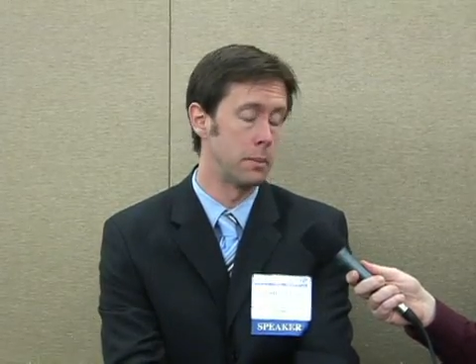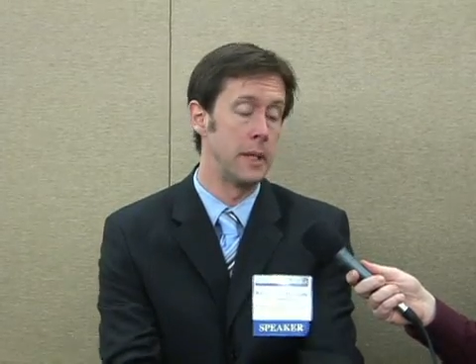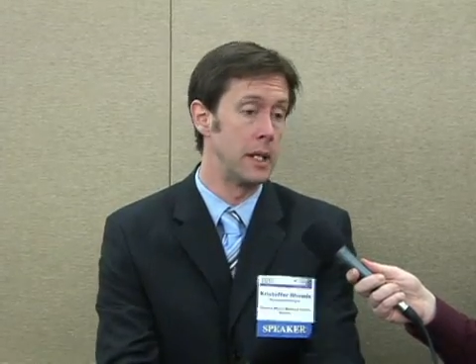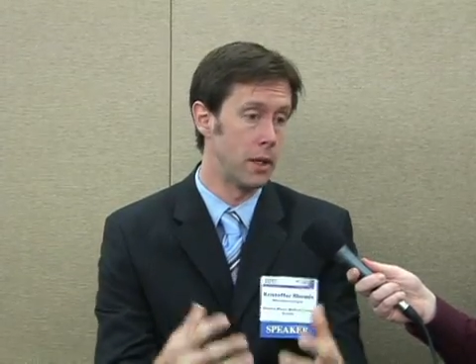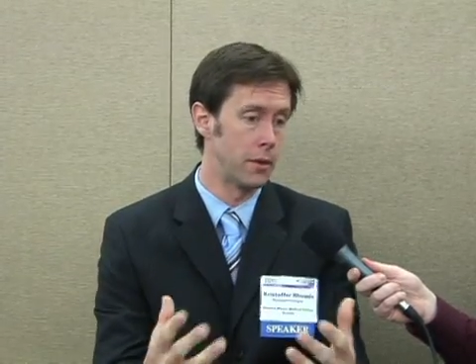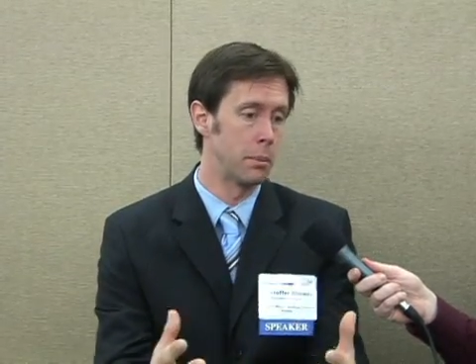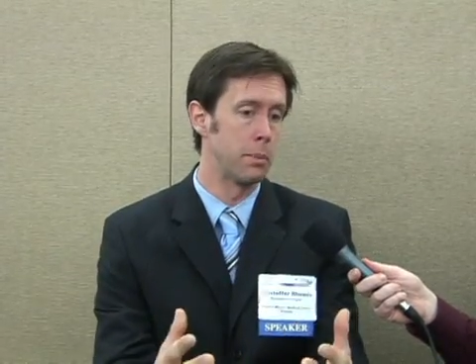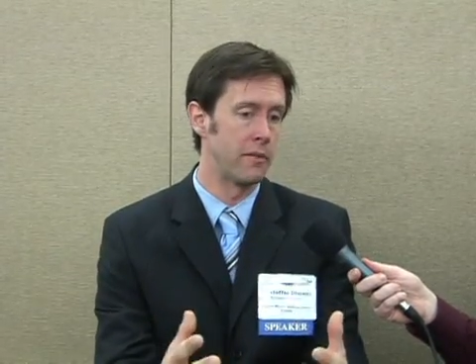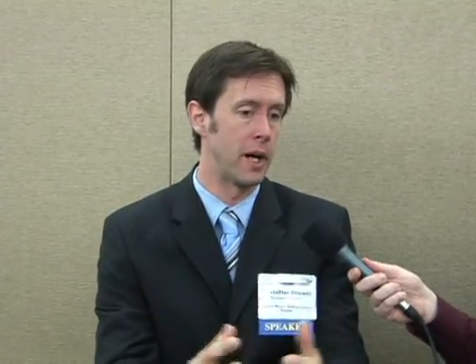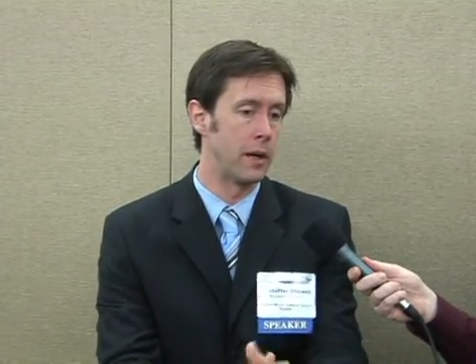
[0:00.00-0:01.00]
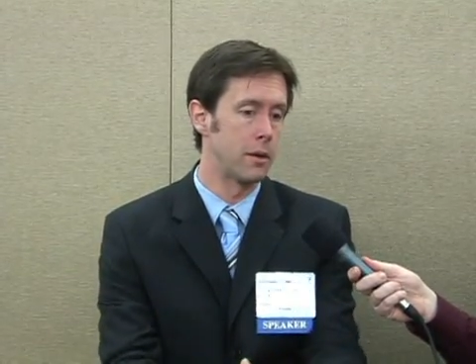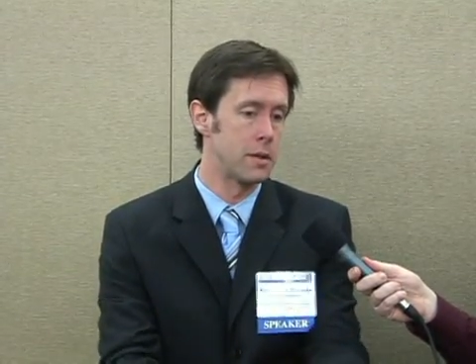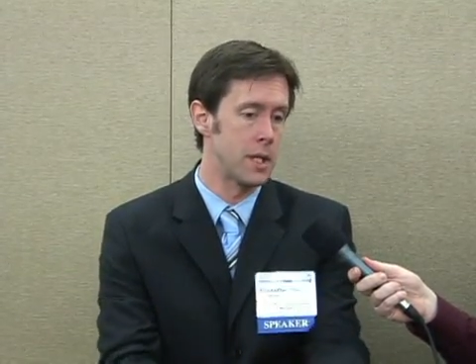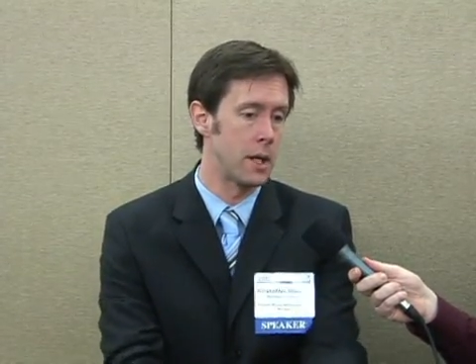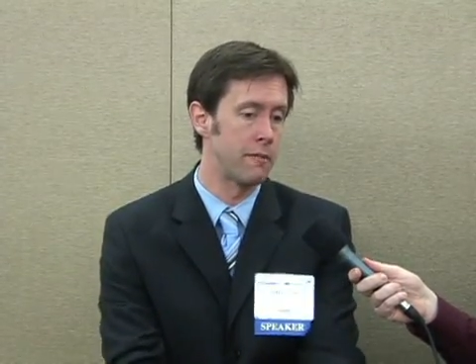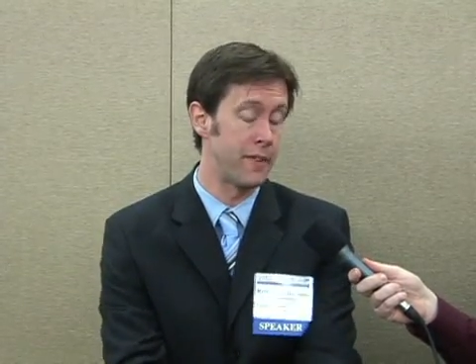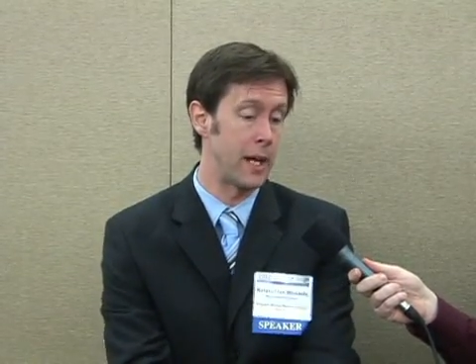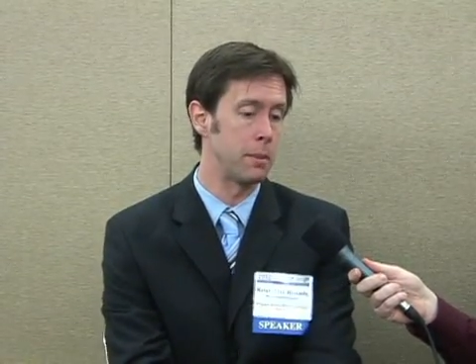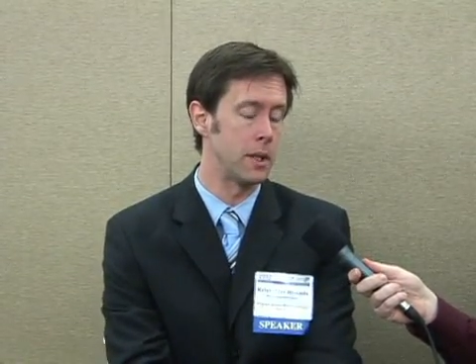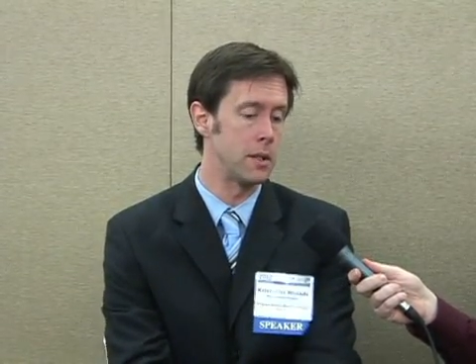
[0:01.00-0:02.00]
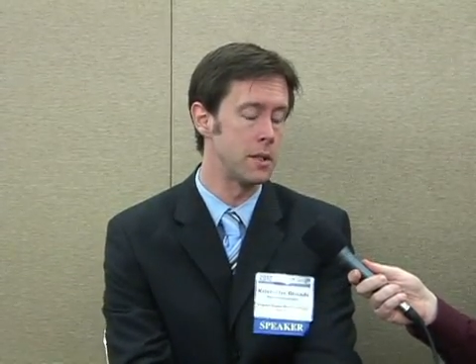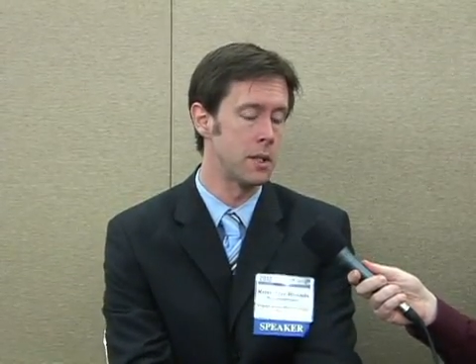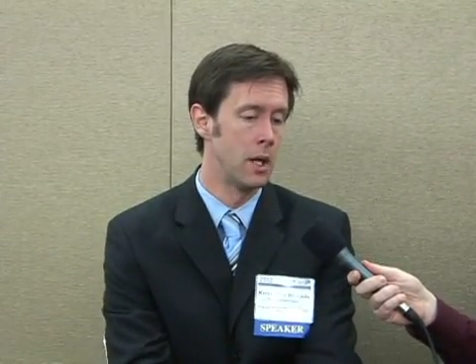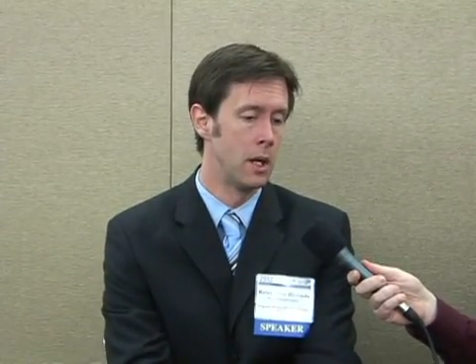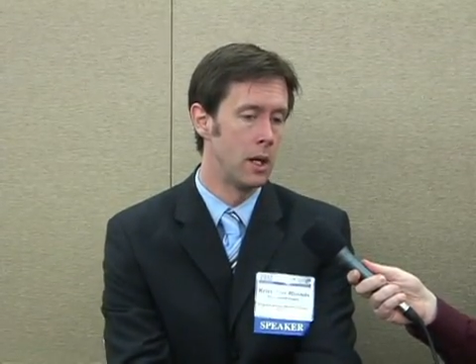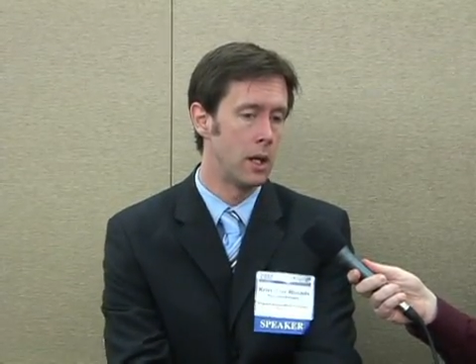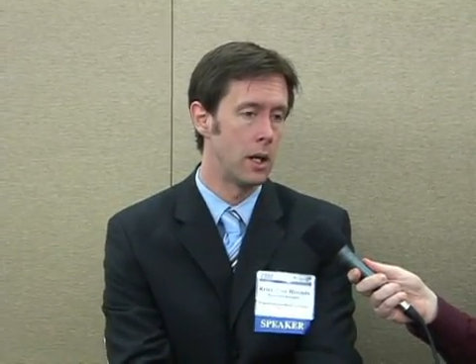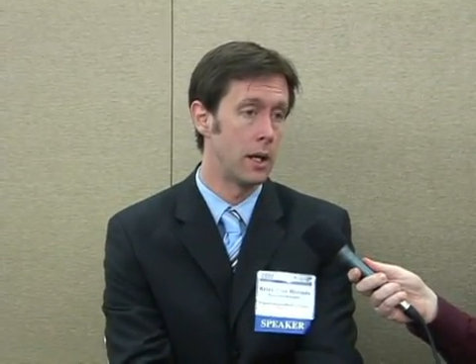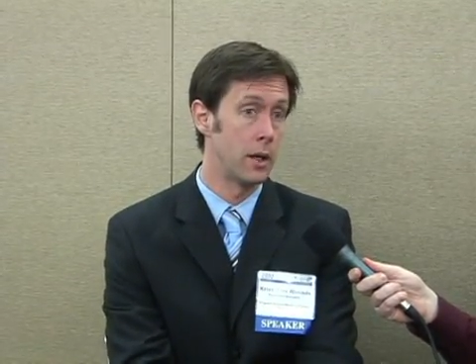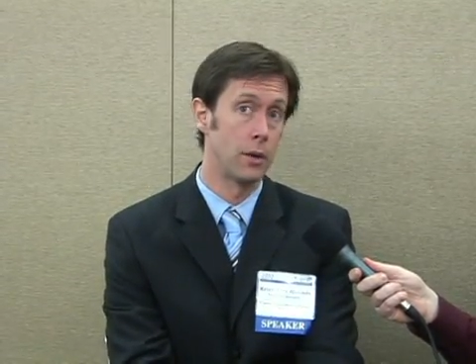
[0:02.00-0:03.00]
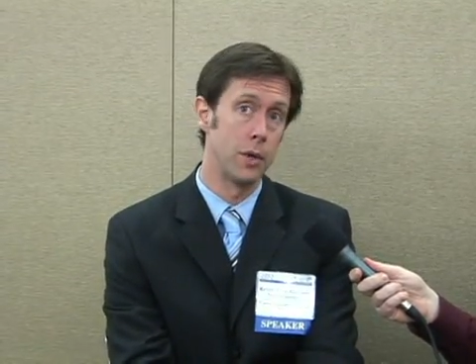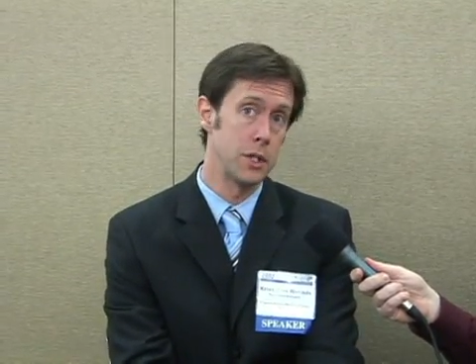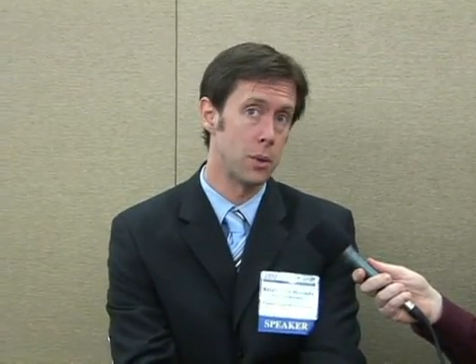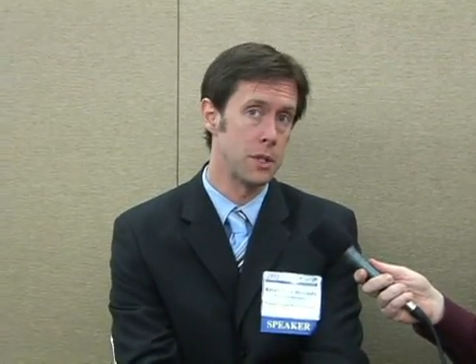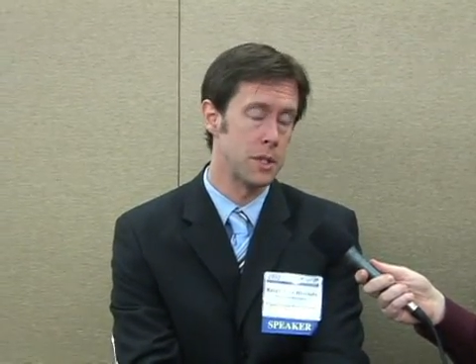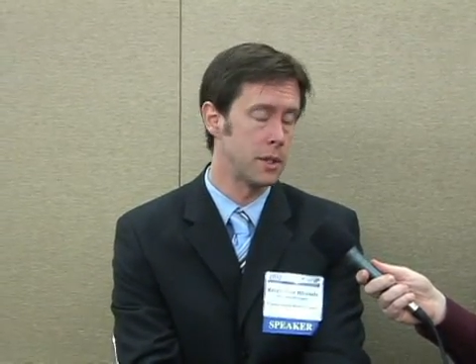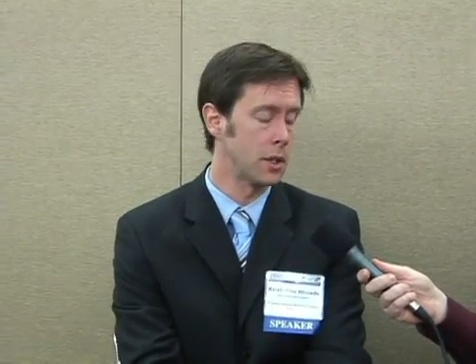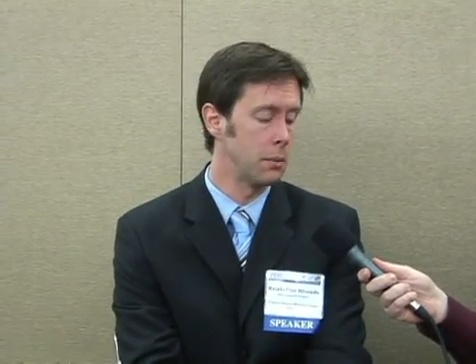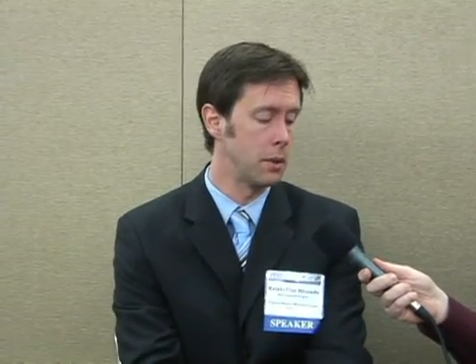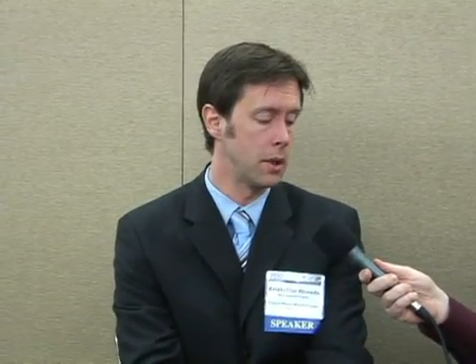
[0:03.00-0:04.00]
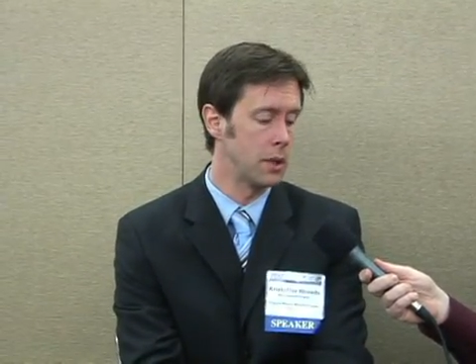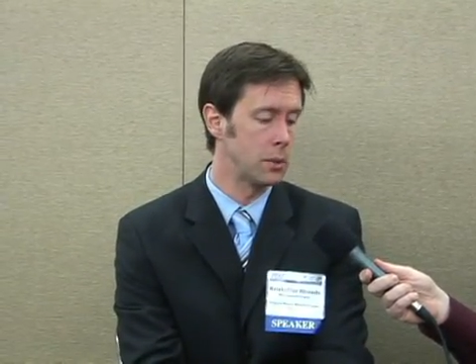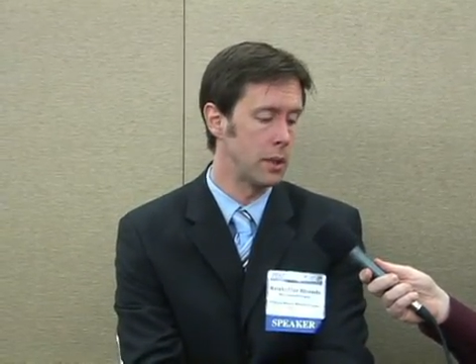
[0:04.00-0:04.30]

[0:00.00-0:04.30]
meet other providers and families and other resources in the community as